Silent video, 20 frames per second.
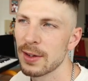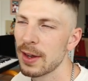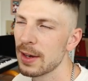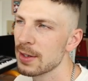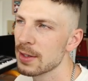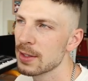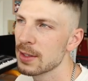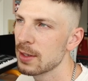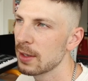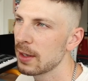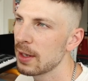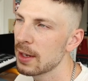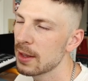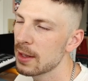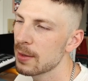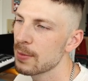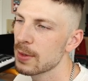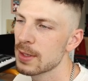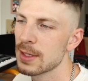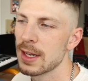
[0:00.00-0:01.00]
so I just
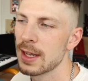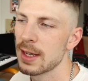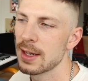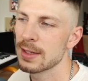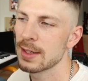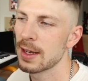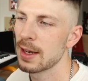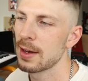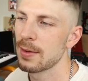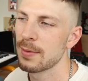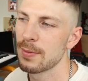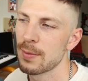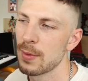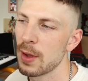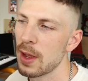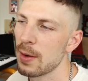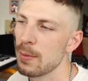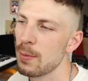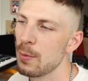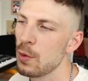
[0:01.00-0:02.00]
deleted the mistakes and
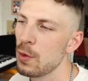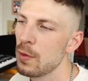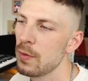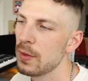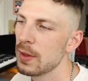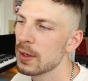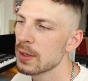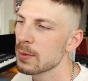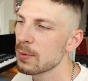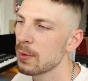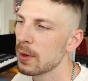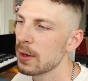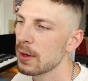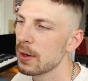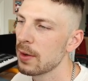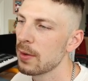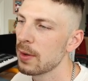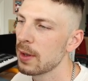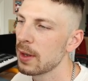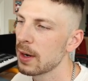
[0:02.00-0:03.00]
moved this
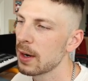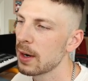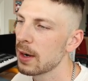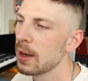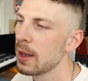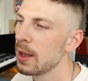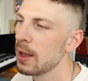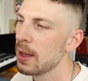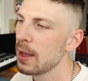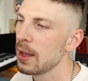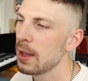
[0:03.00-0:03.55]
one note here.